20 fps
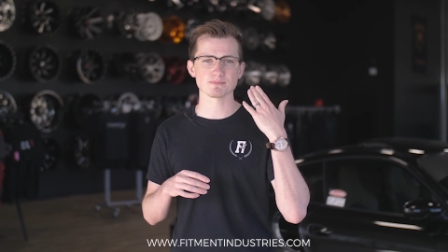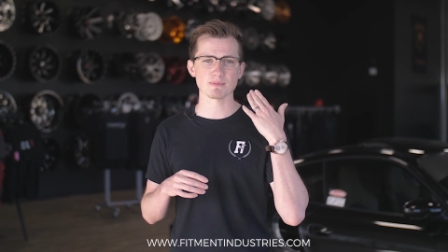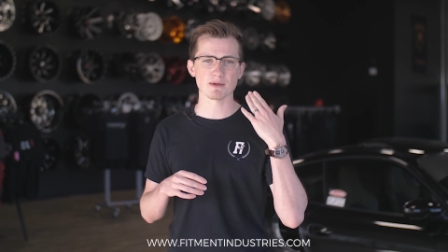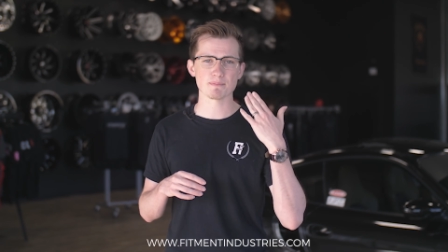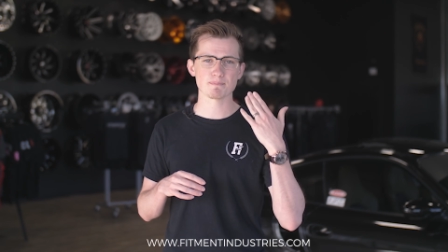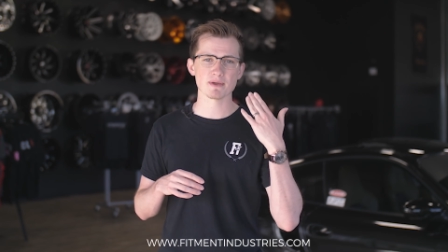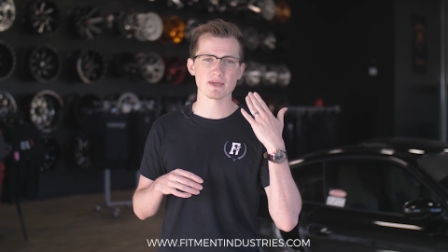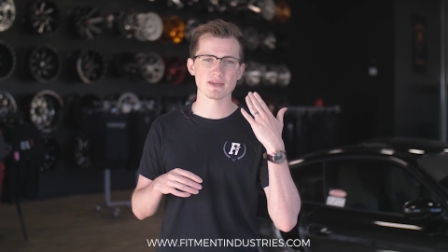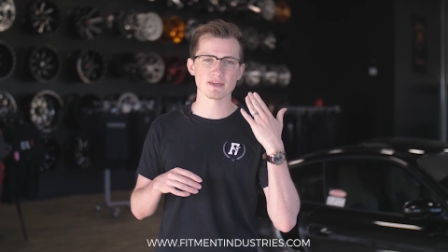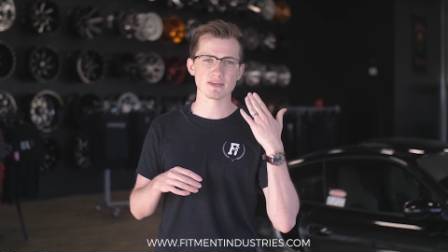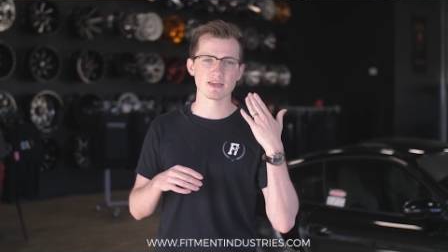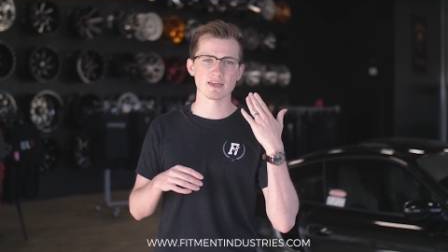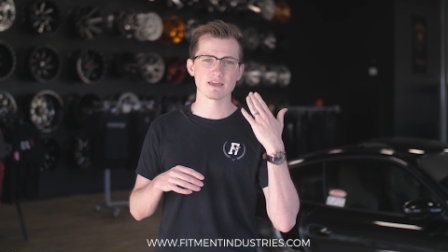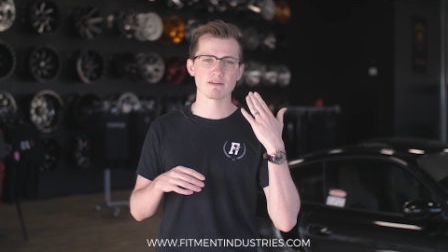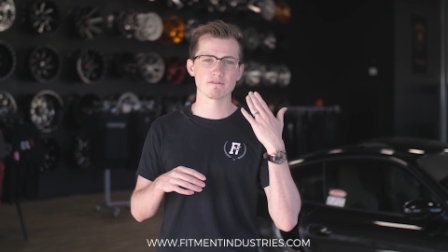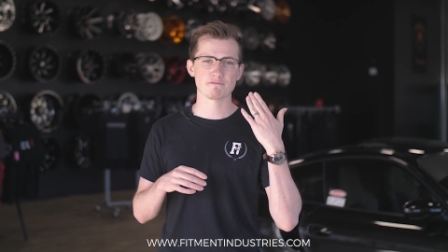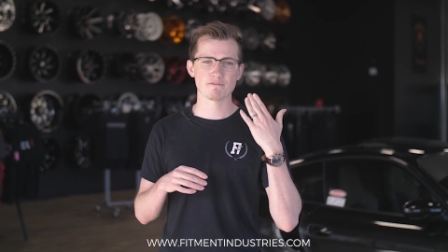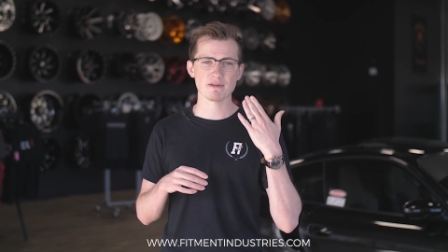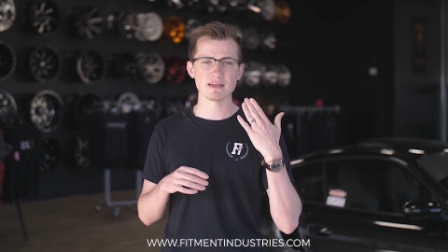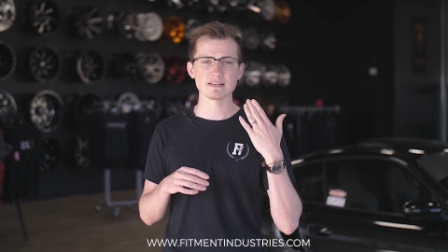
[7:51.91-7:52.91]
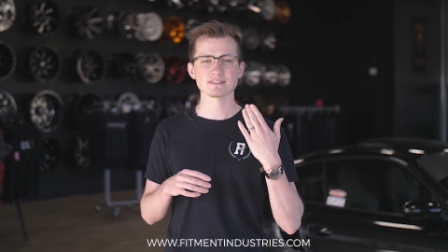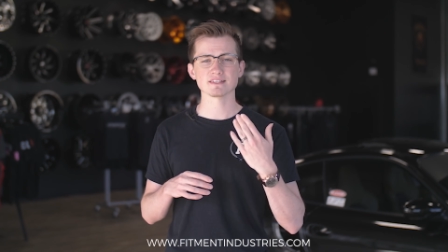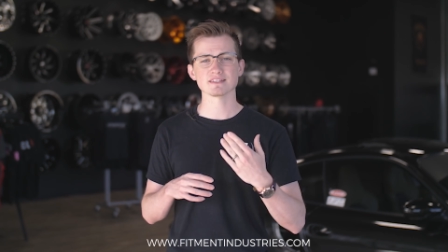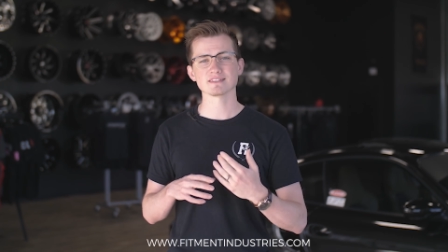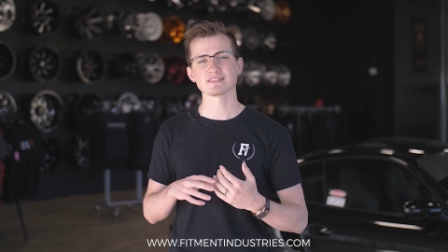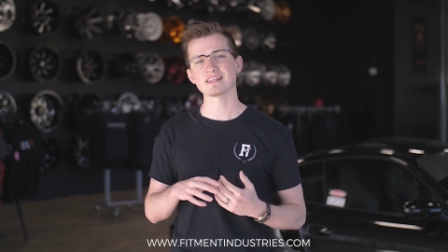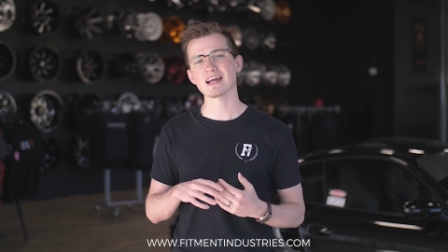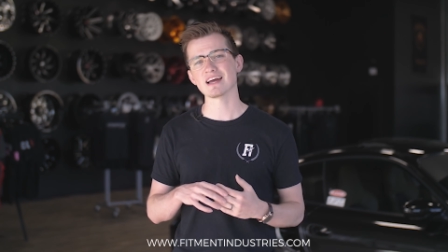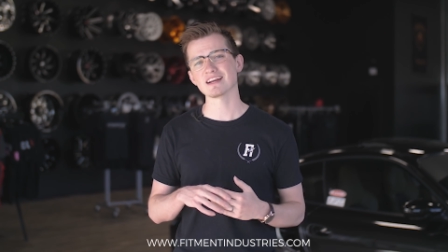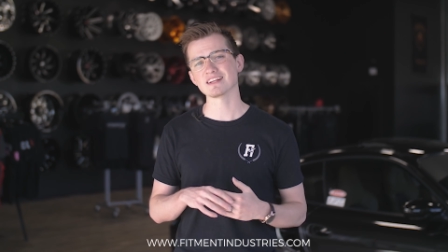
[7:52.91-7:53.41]
My pink face
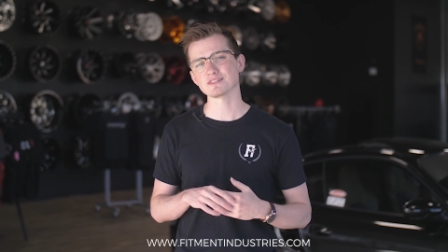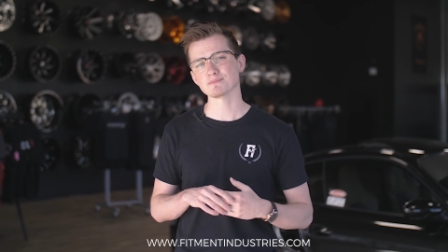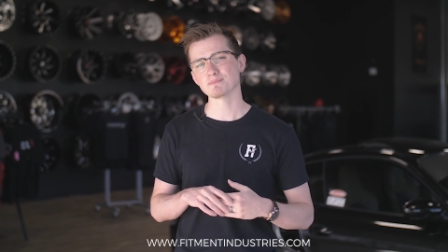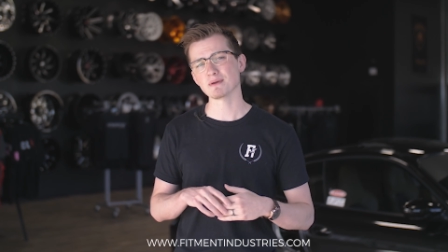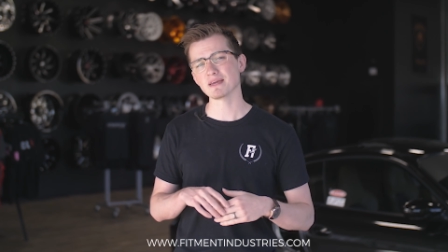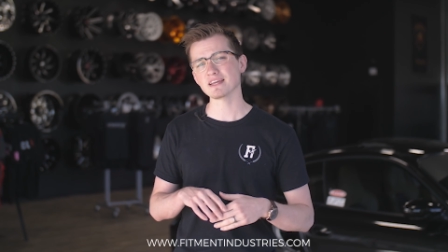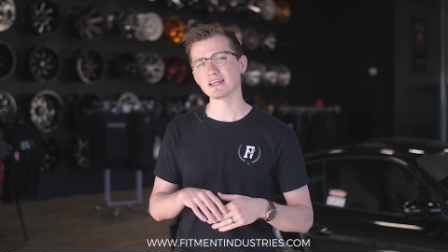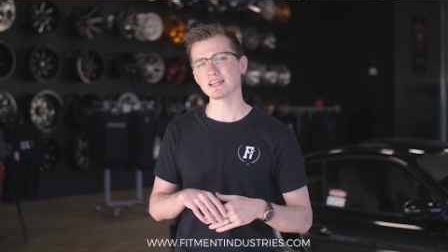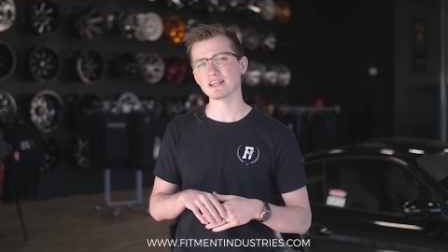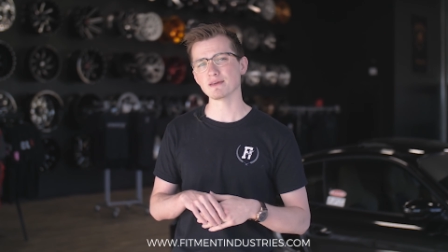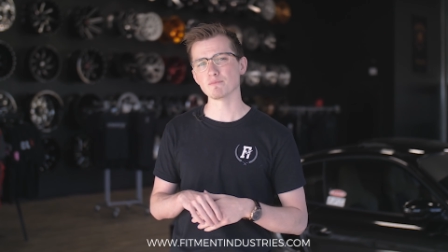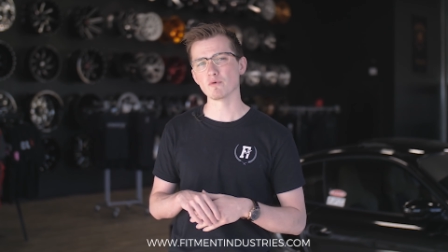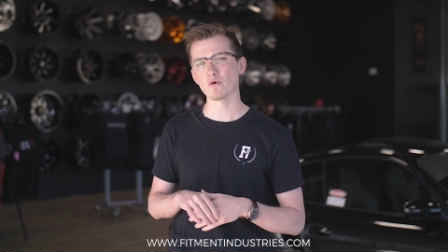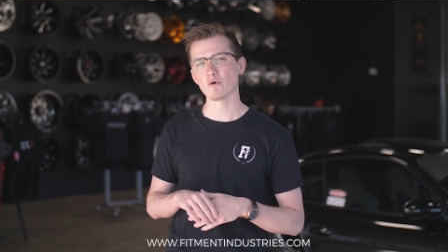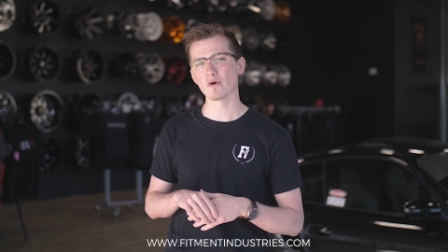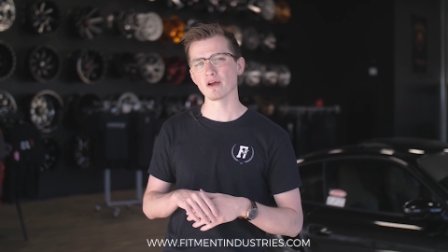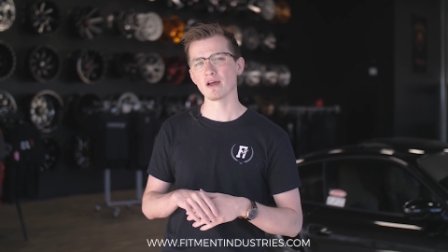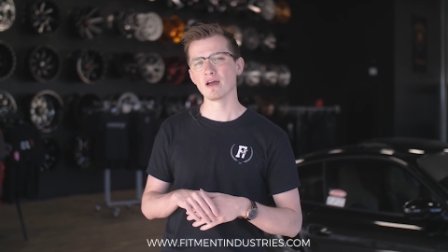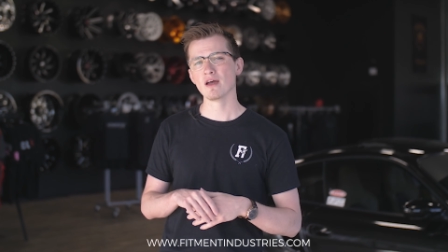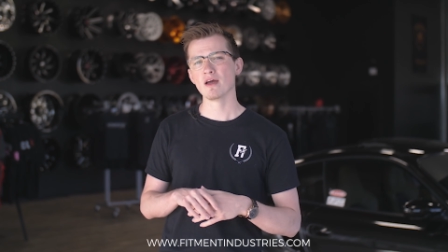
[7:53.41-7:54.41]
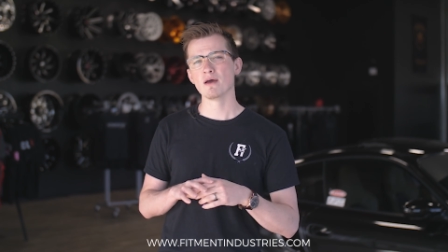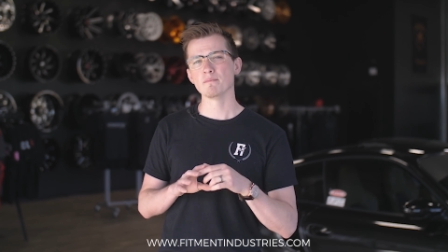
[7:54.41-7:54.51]
is not as pink anymore.